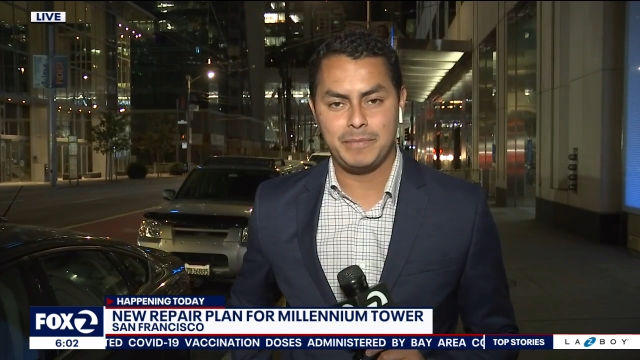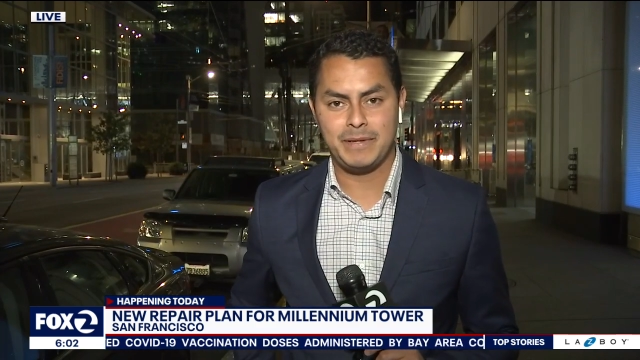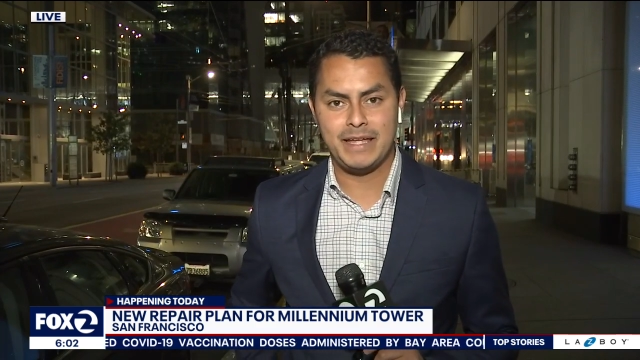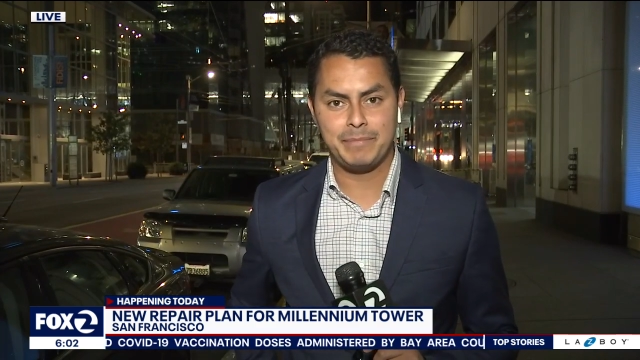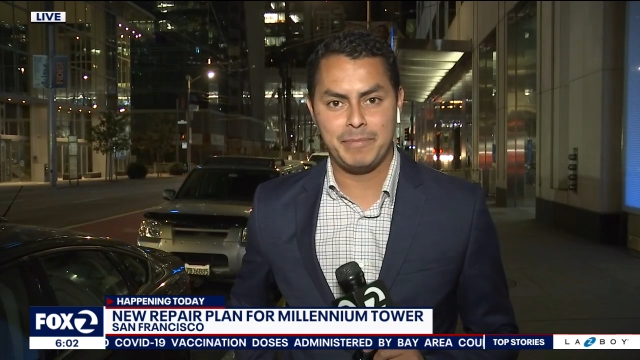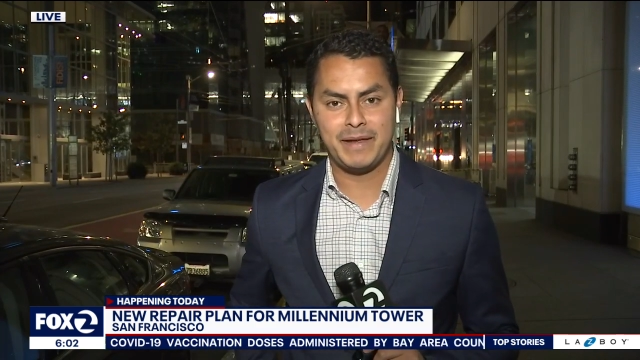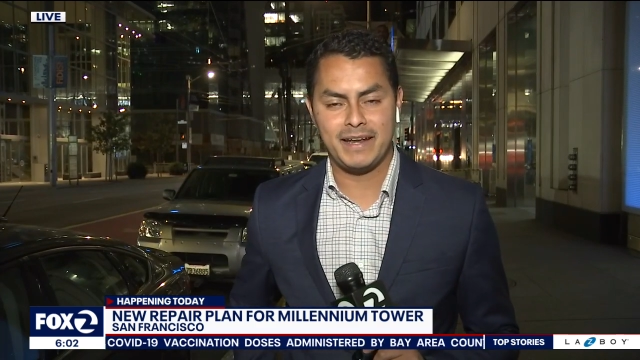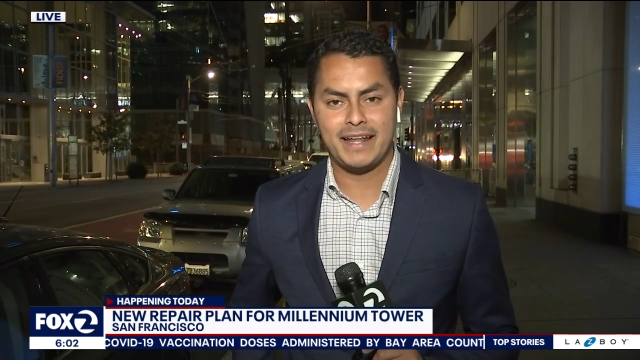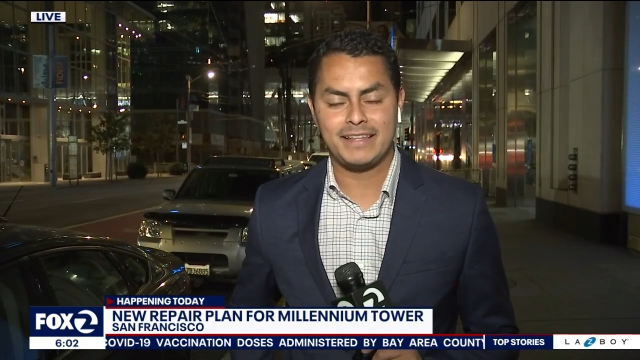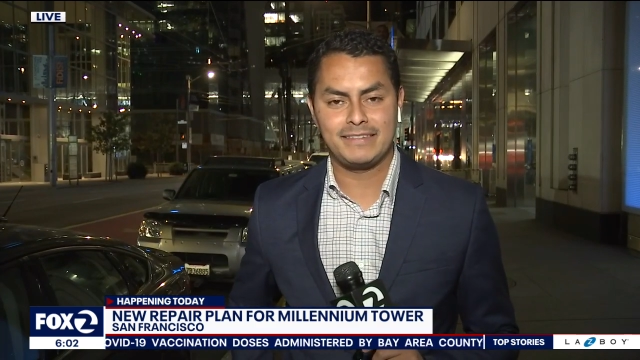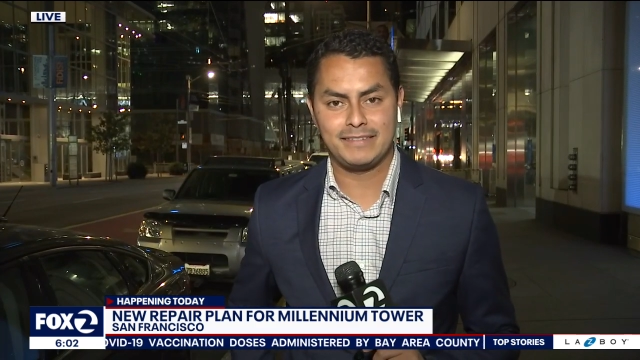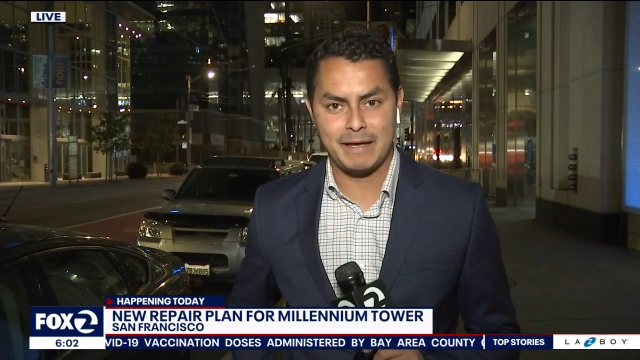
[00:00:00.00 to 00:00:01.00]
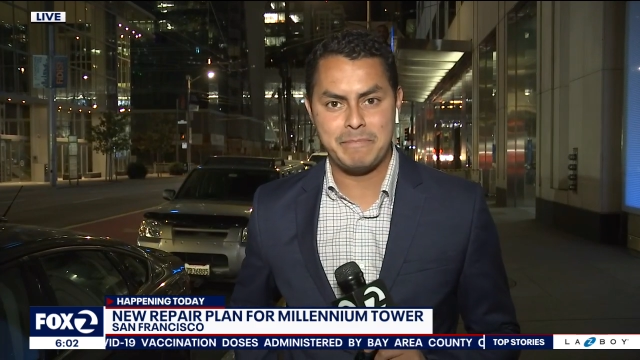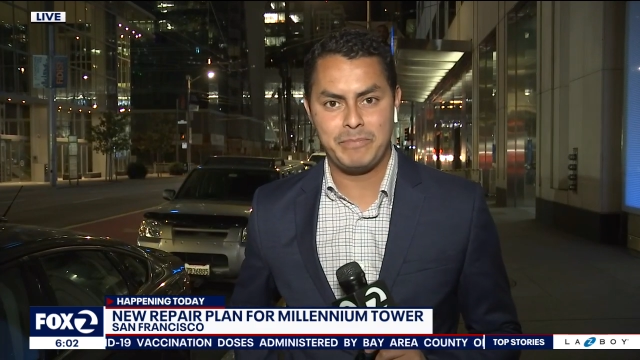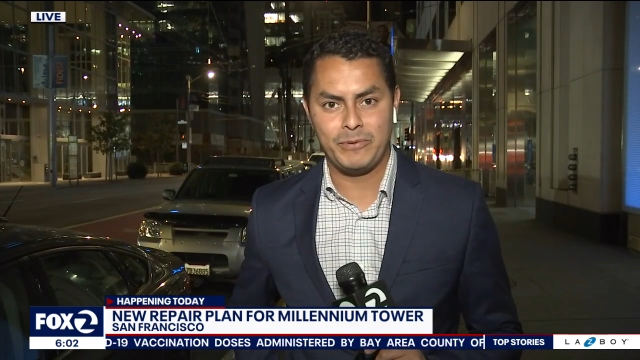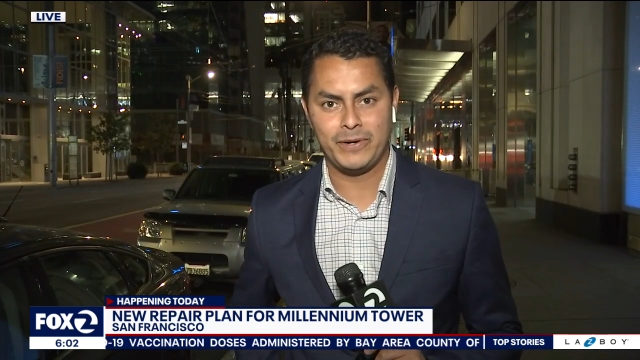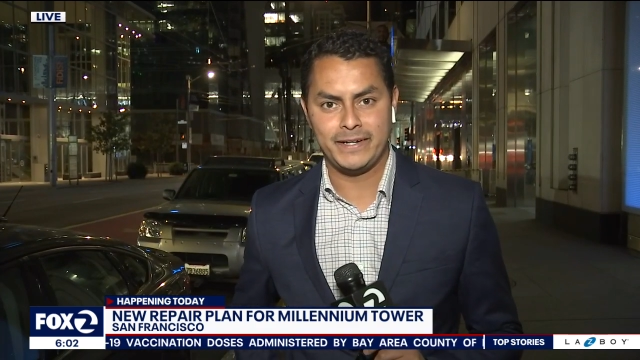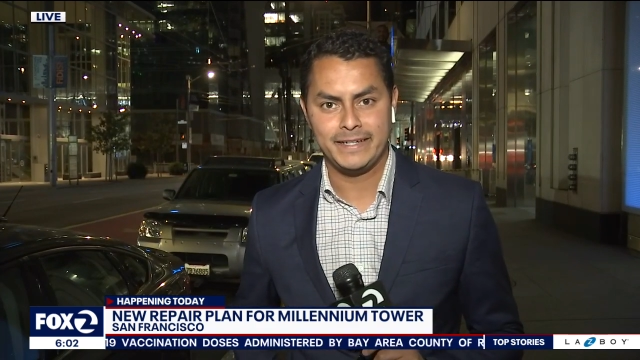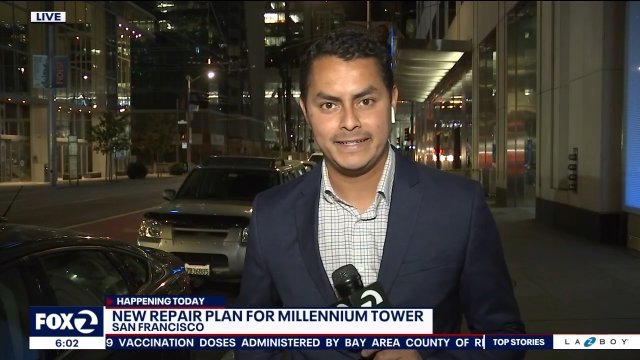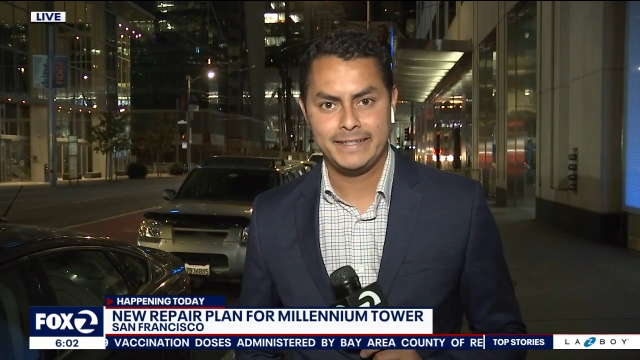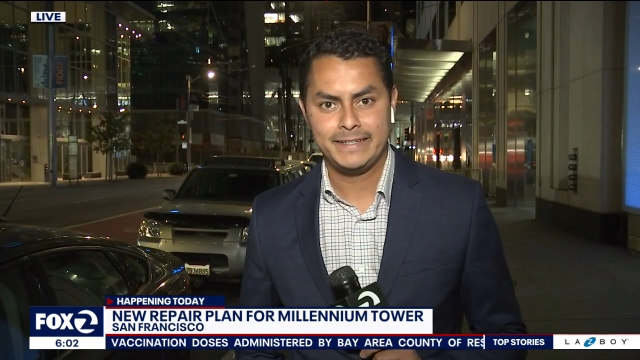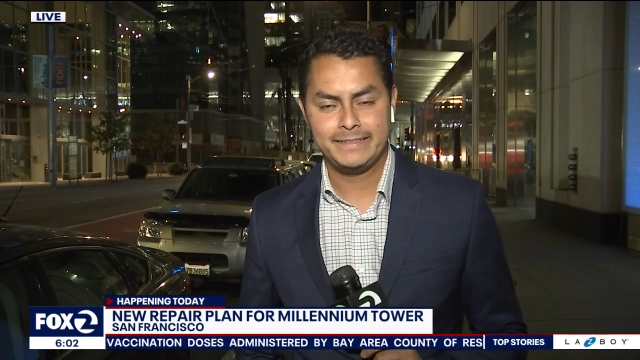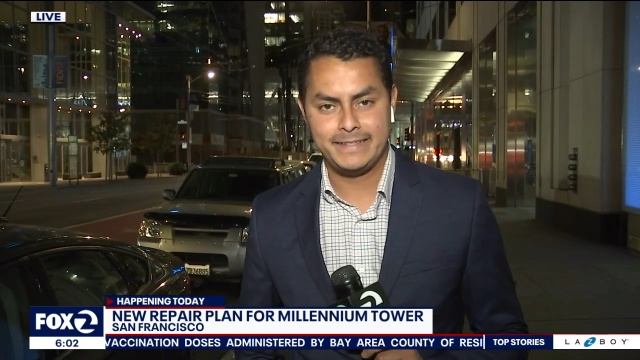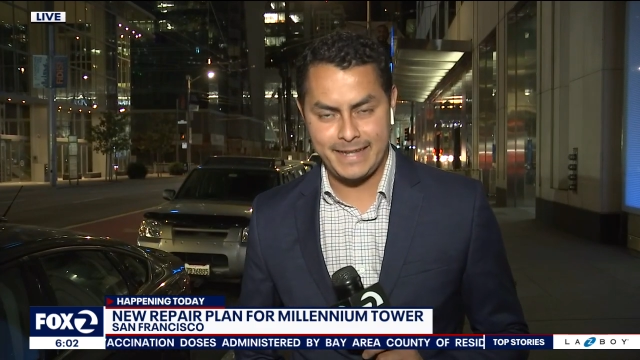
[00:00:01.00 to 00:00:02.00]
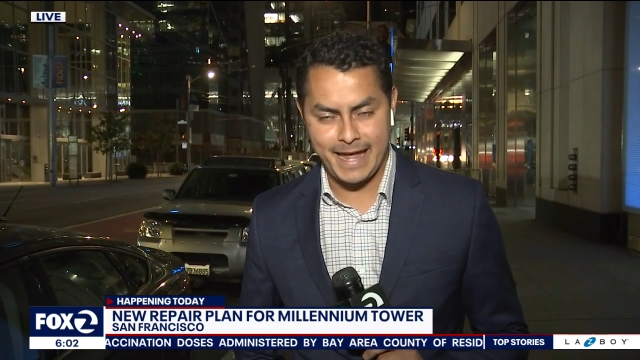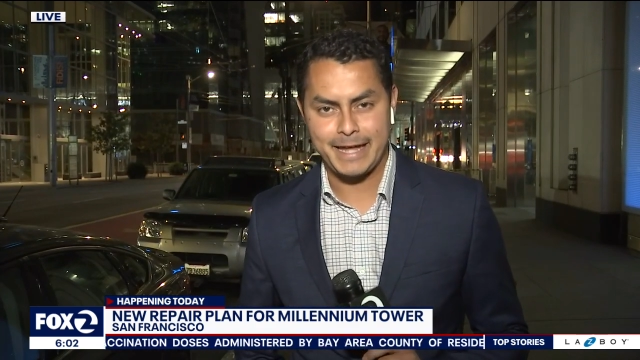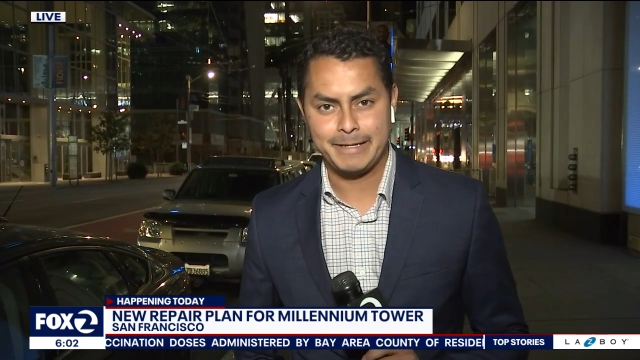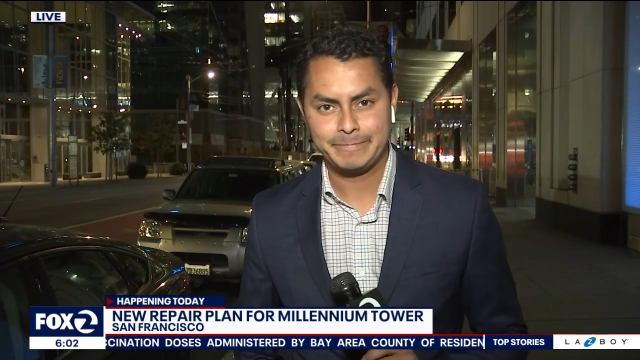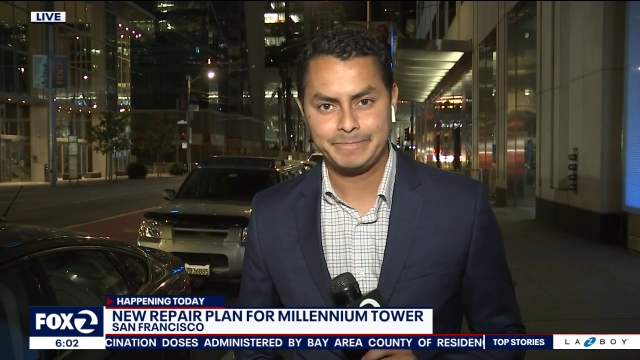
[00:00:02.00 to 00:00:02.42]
to be implemented at some point today.